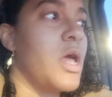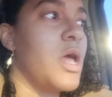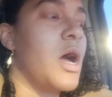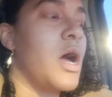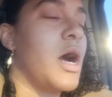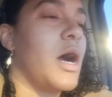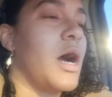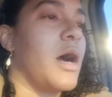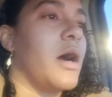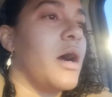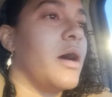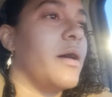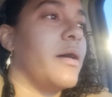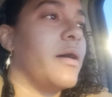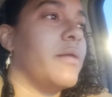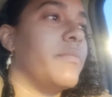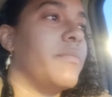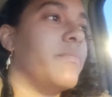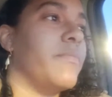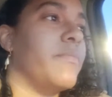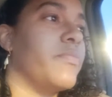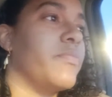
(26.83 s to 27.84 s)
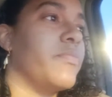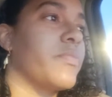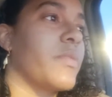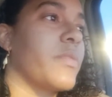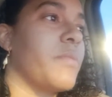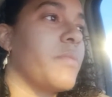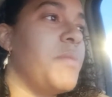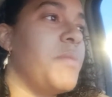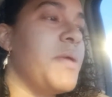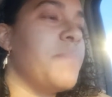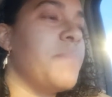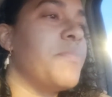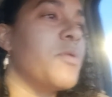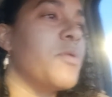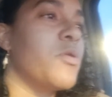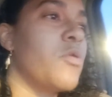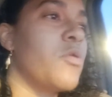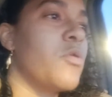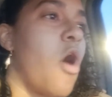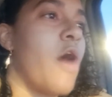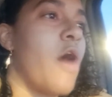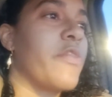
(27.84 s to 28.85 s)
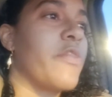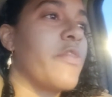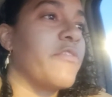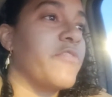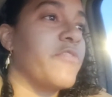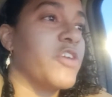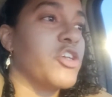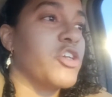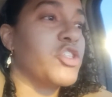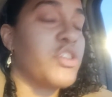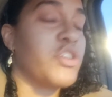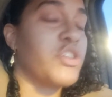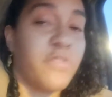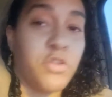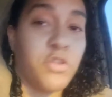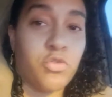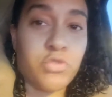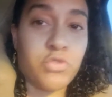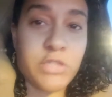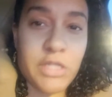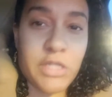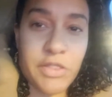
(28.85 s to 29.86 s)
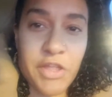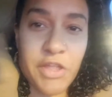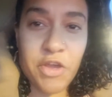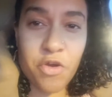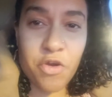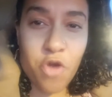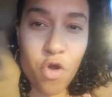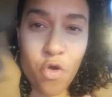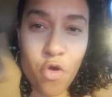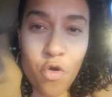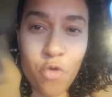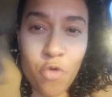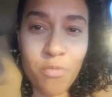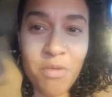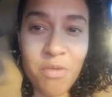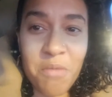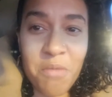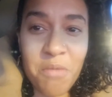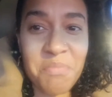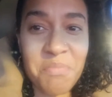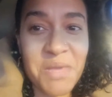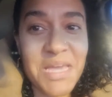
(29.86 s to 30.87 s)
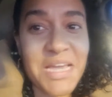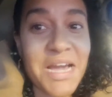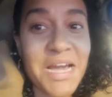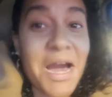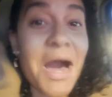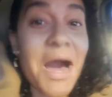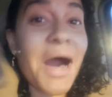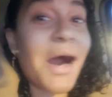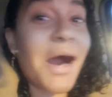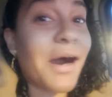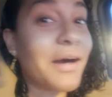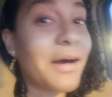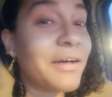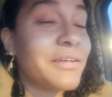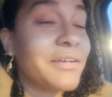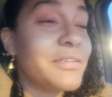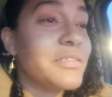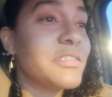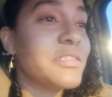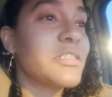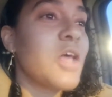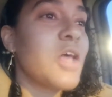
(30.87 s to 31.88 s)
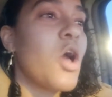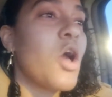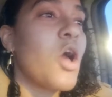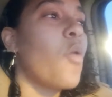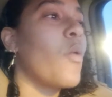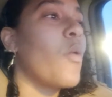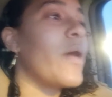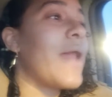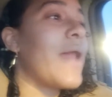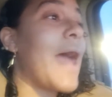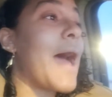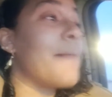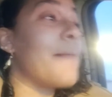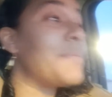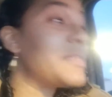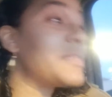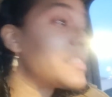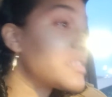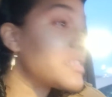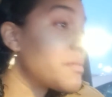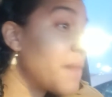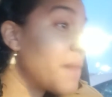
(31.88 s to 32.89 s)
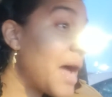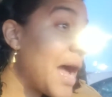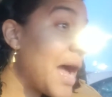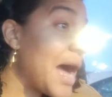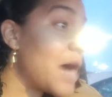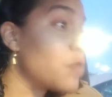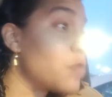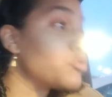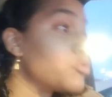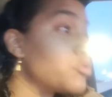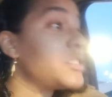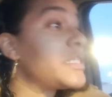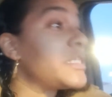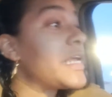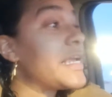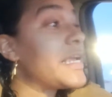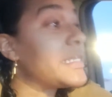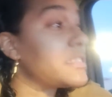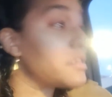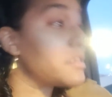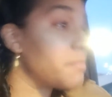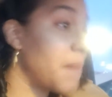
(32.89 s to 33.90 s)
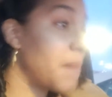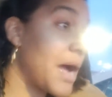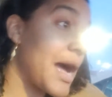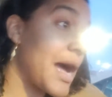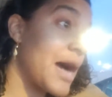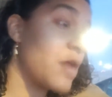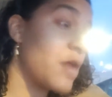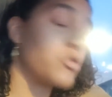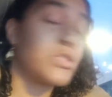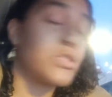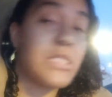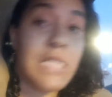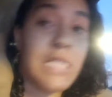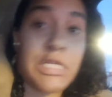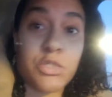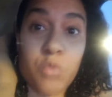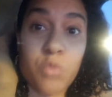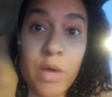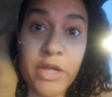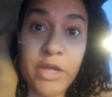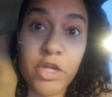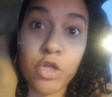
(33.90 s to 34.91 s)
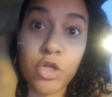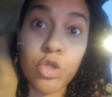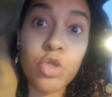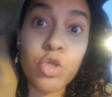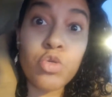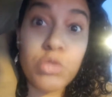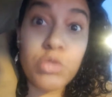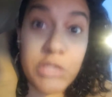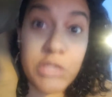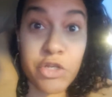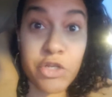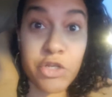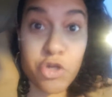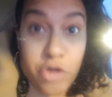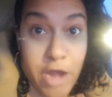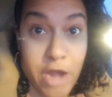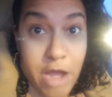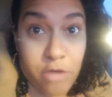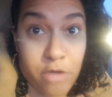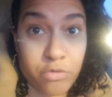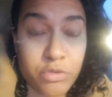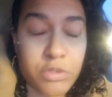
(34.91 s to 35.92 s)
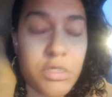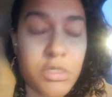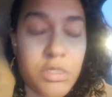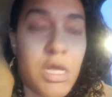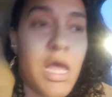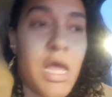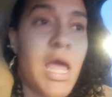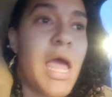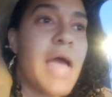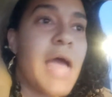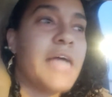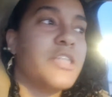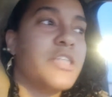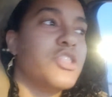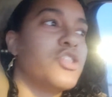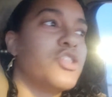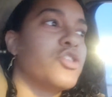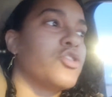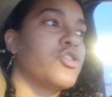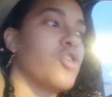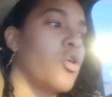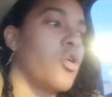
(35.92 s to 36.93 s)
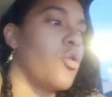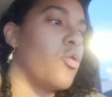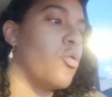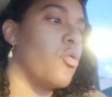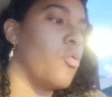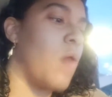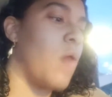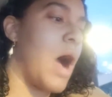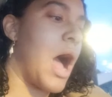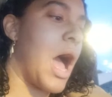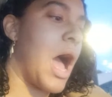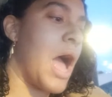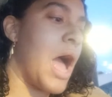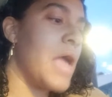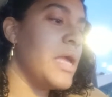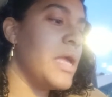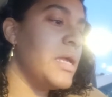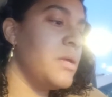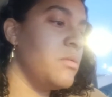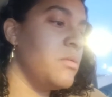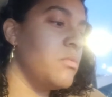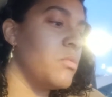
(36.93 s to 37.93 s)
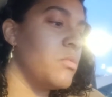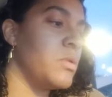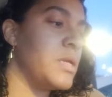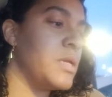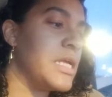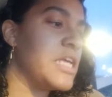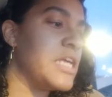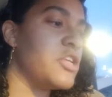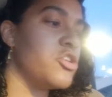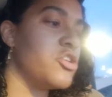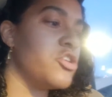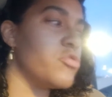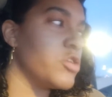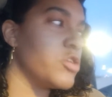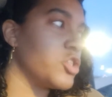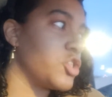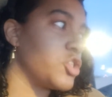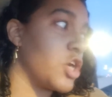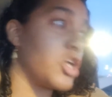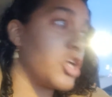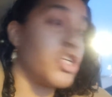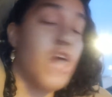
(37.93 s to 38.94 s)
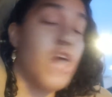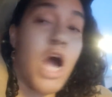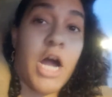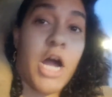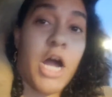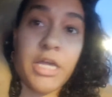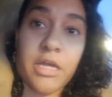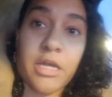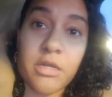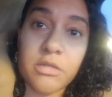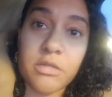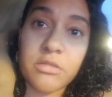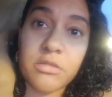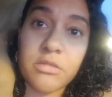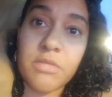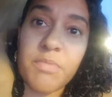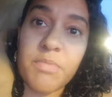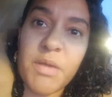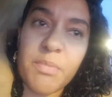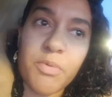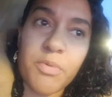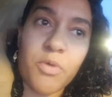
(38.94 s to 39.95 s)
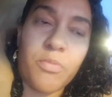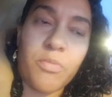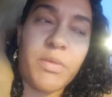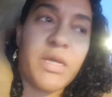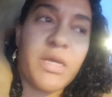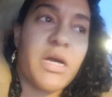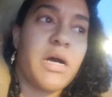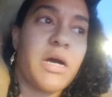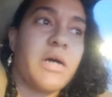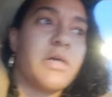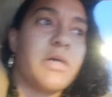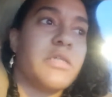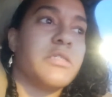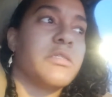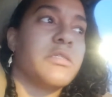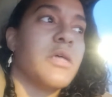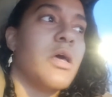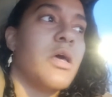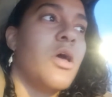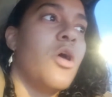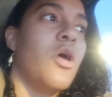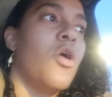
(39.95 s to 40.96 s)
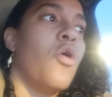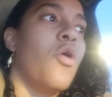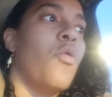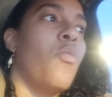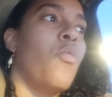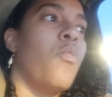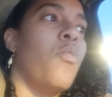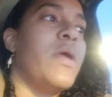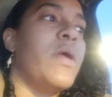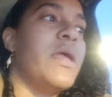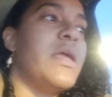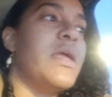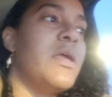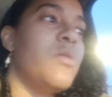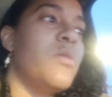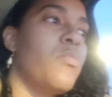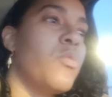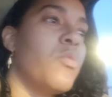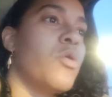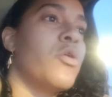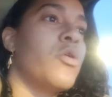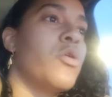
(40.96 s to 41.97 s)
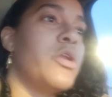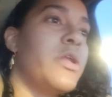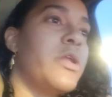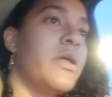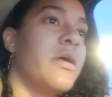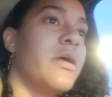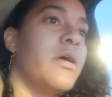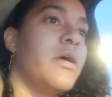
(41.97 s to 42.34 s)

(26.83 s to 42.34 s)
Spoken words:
um, people on the verge of losing their home because what happens in my house stays in my house, and that's why you're losing your house. And so I need you to start talking to people because we would